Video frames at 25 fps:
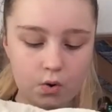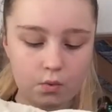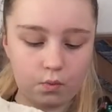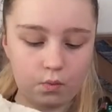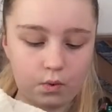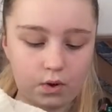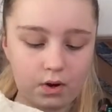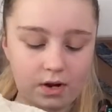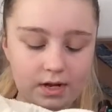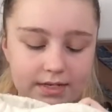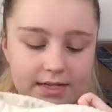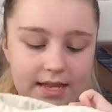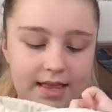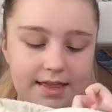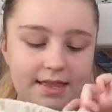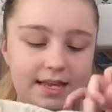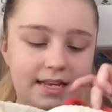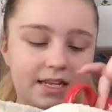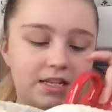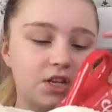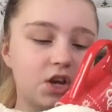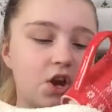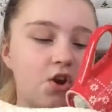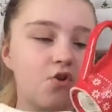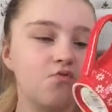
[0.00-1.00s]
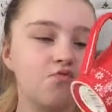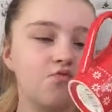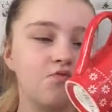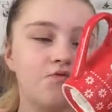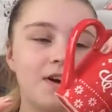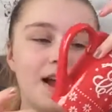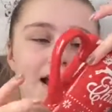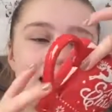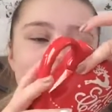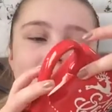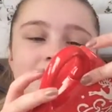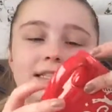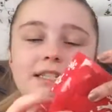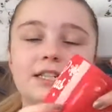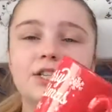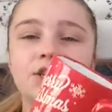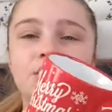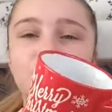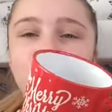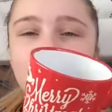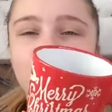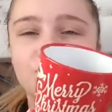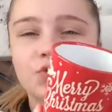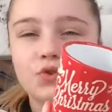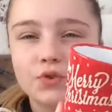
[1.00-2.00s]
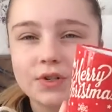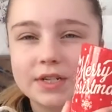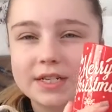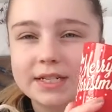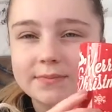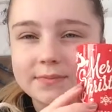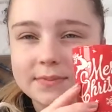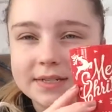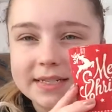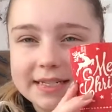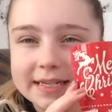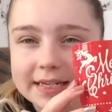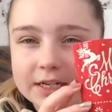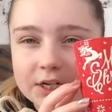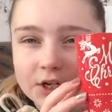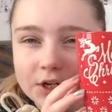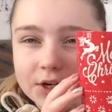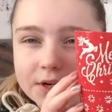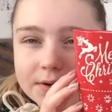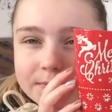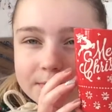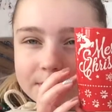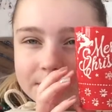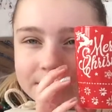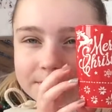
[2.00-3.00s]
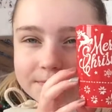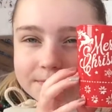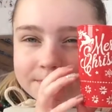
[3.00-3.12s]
was this red Christmassy cup.